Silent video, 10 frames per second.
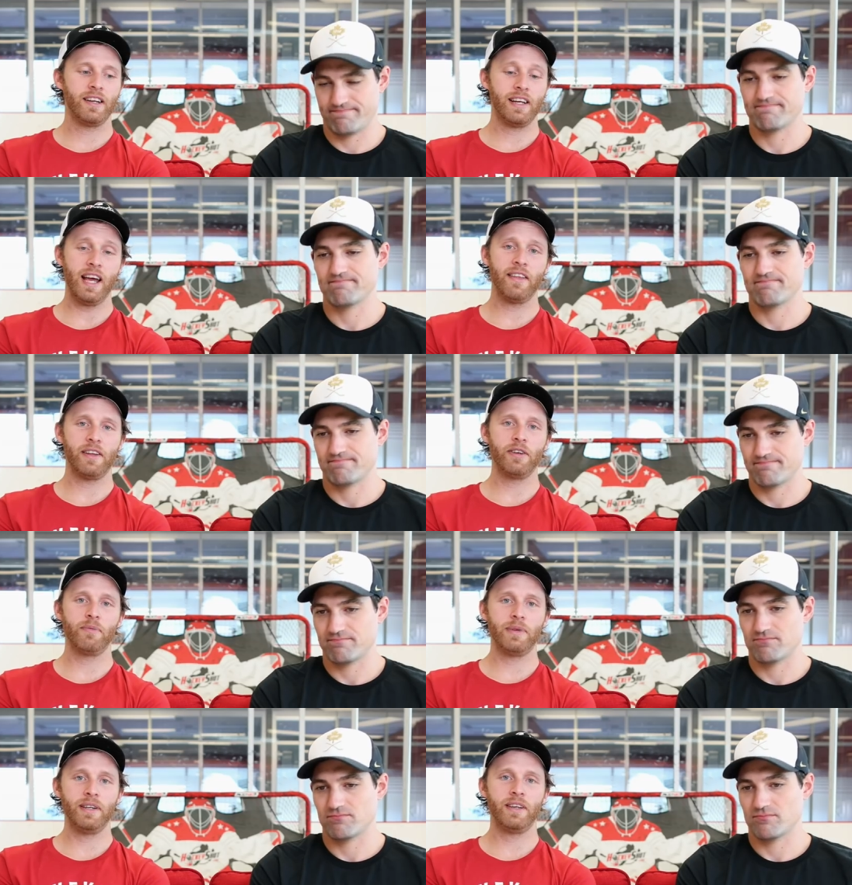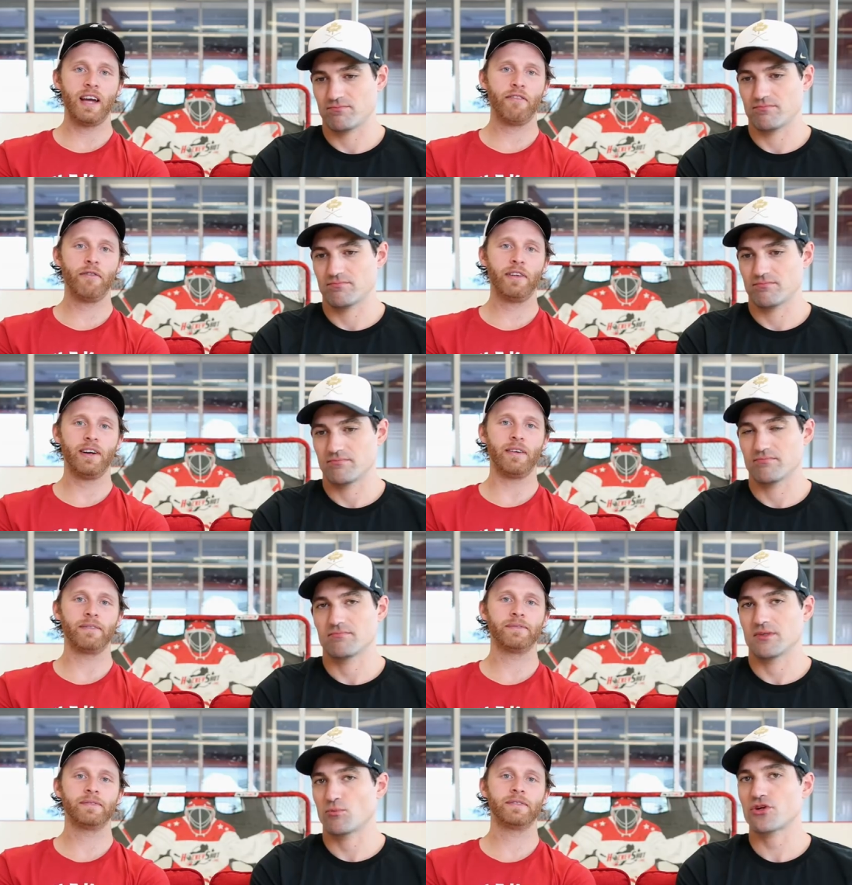Speaker 1: Uh, yeah, then you'll be halfway there.
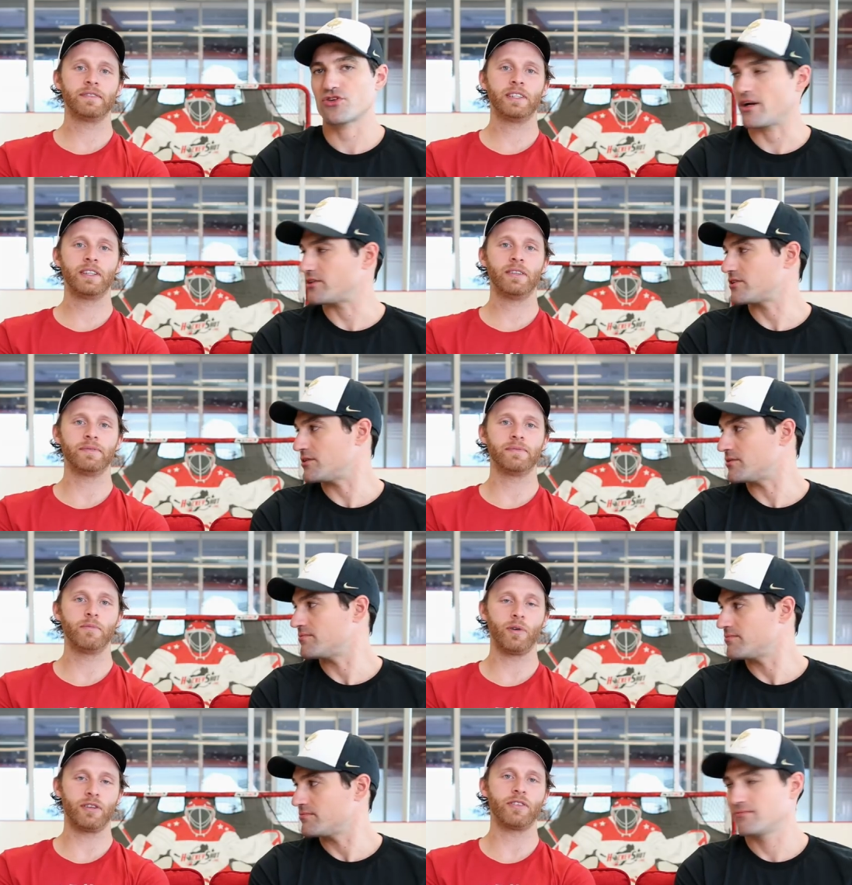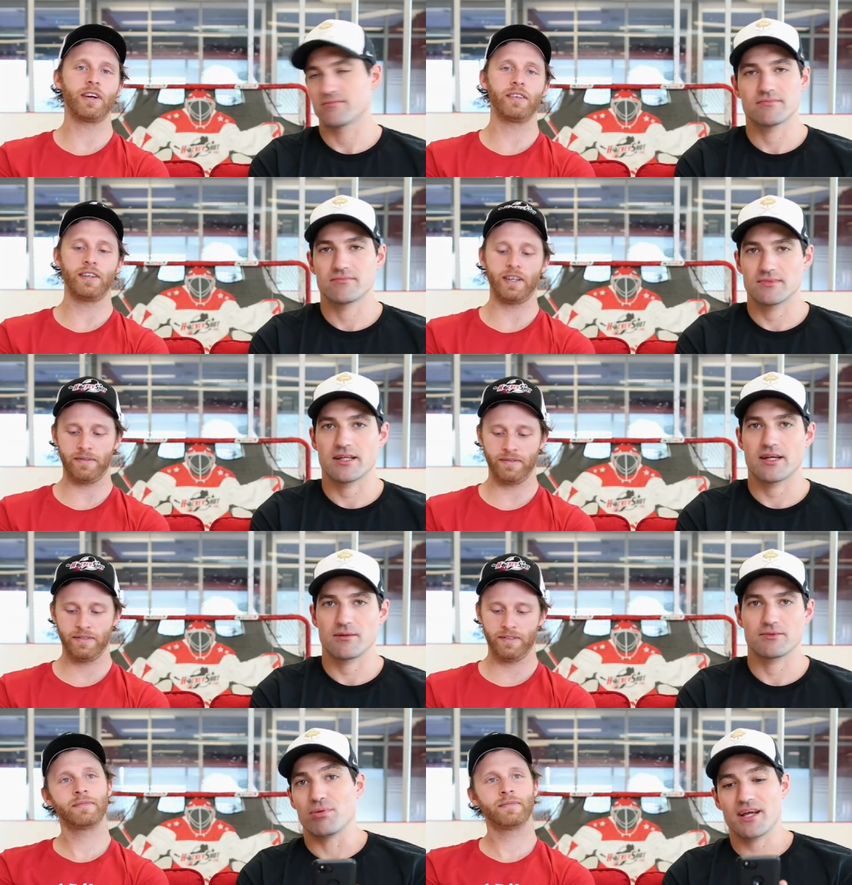Moisturized yeah. too. Moisturized, yeah.
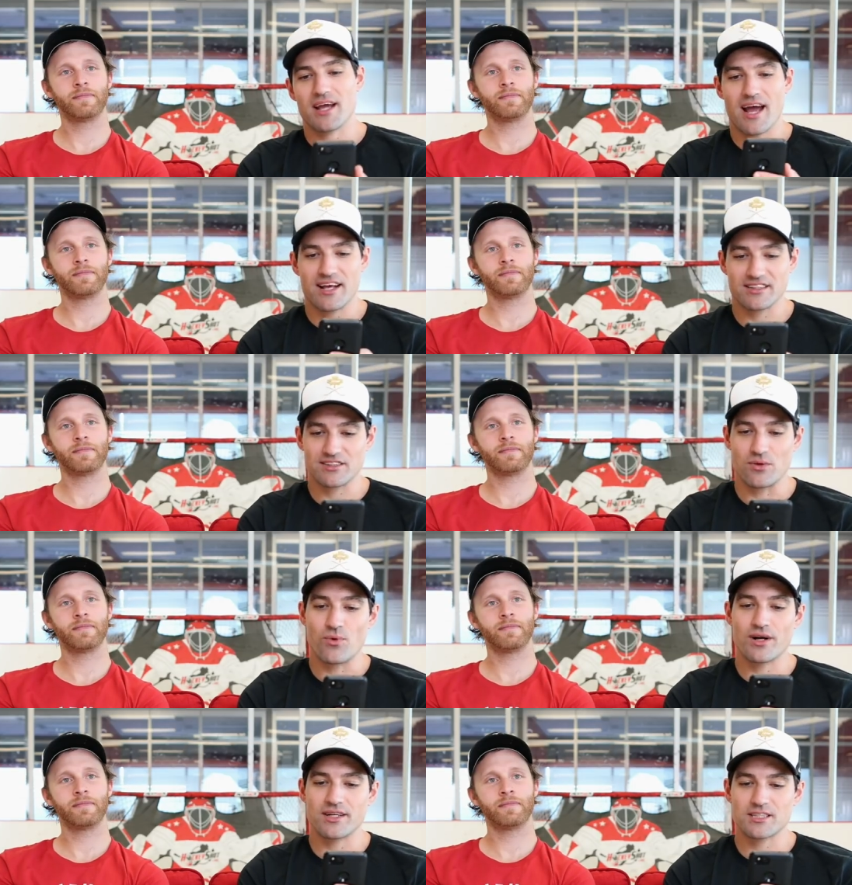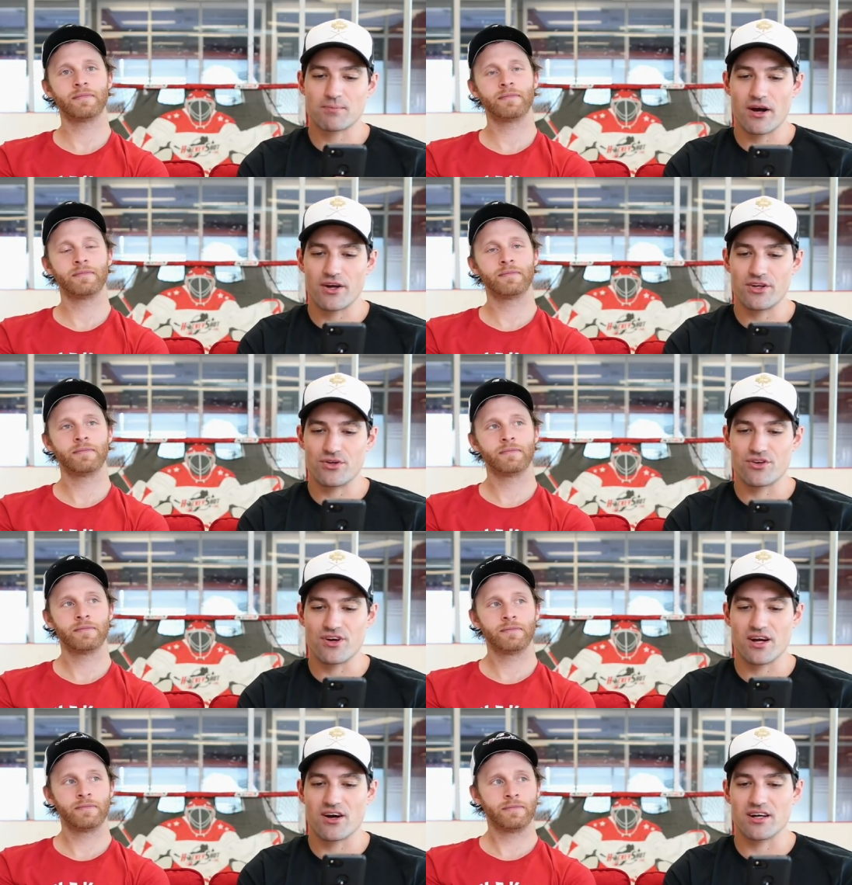Blake
Speaker 2: asks, what inspired you to
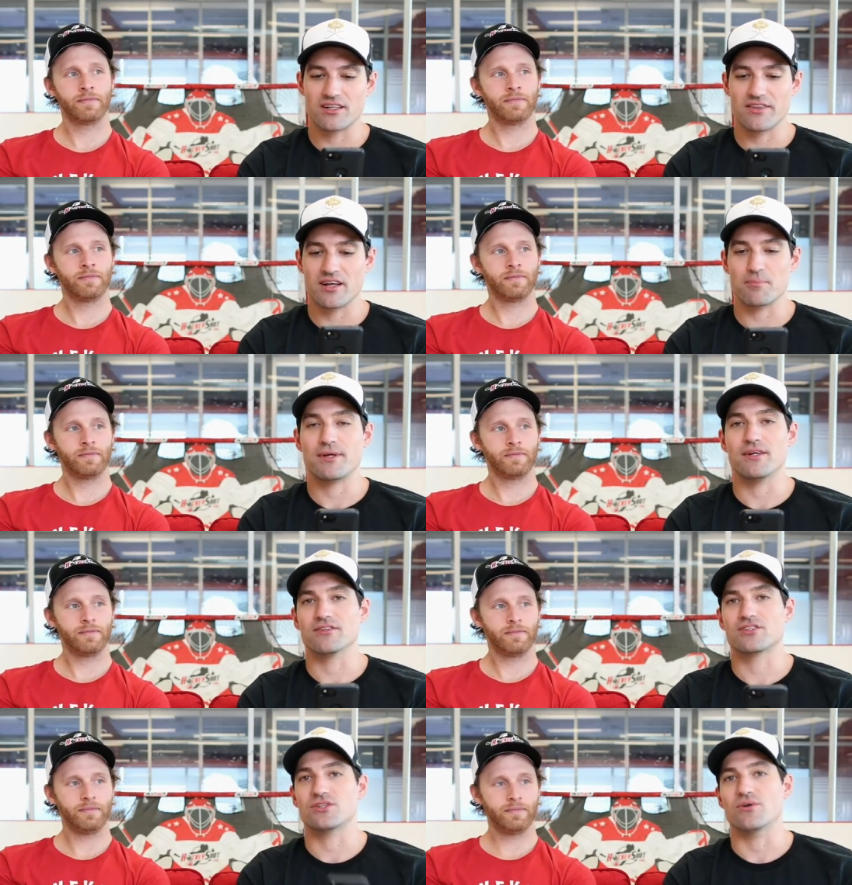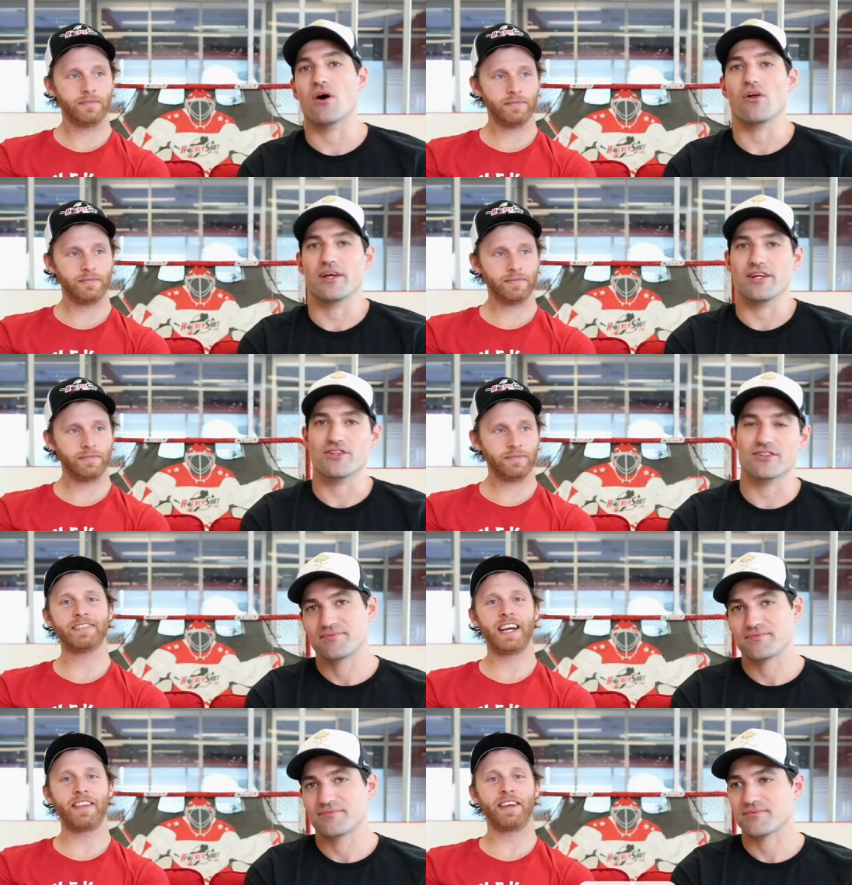create content that appeals to all
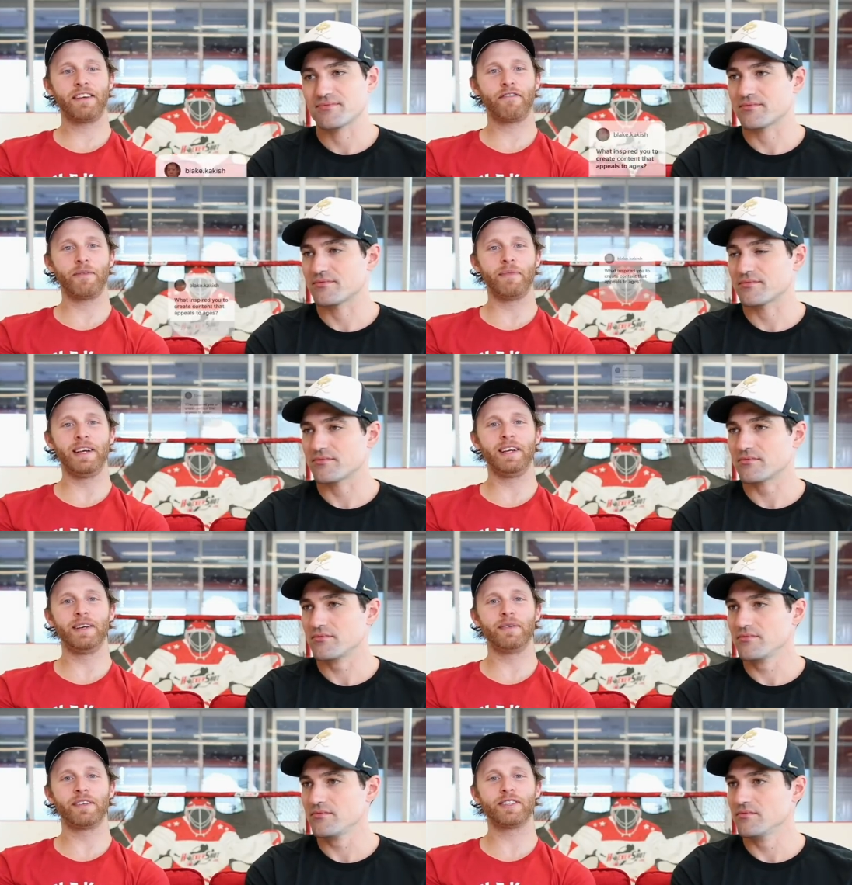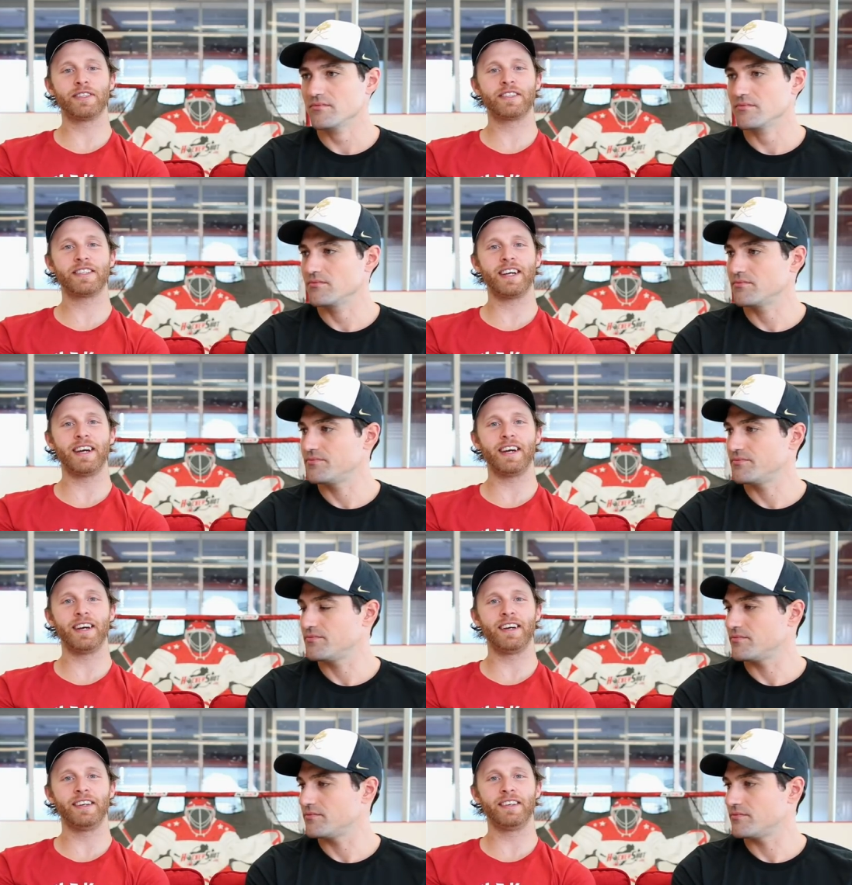ages?
Speaker 1: I think for me, it was just
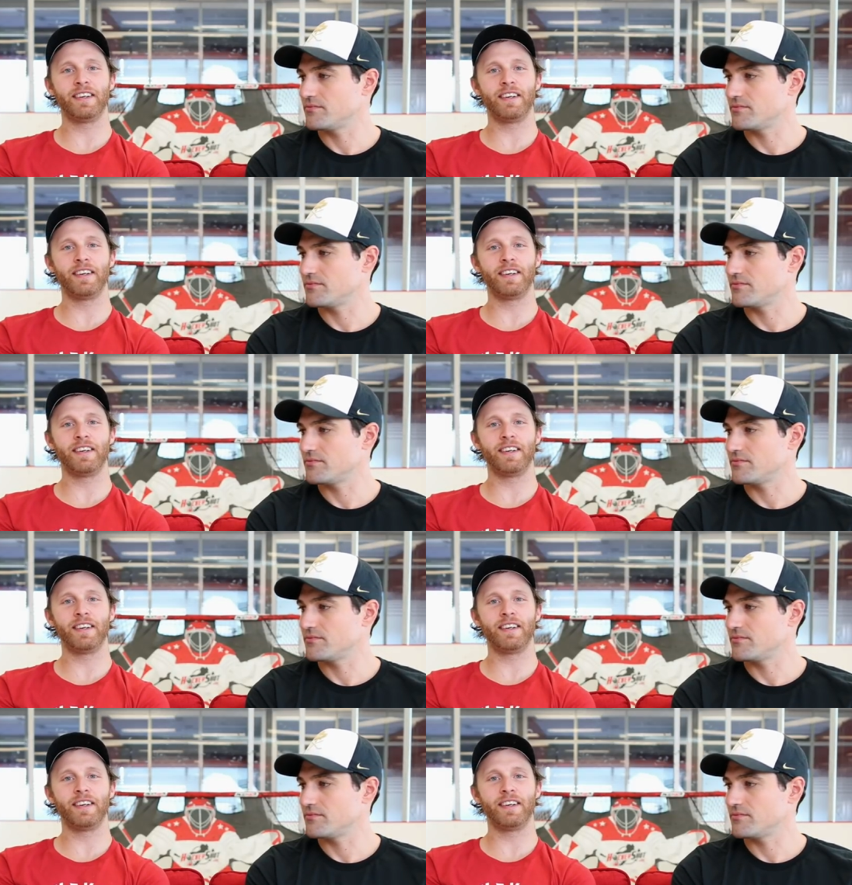uh,